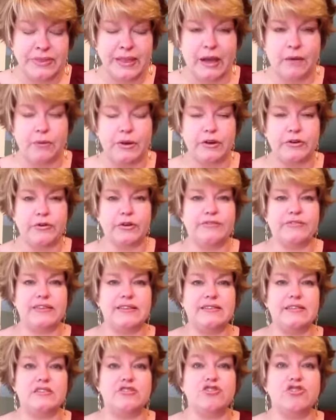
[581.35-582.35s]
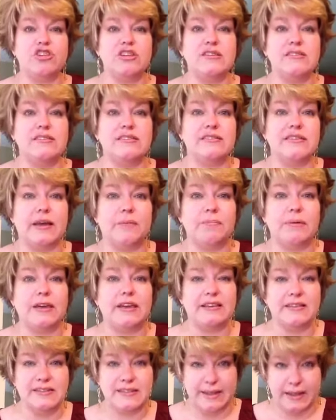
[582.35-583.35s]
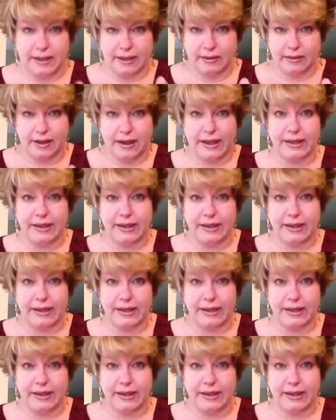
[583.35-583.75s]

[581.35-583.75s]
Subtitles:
I wonder if this is Jesus stepping in saying,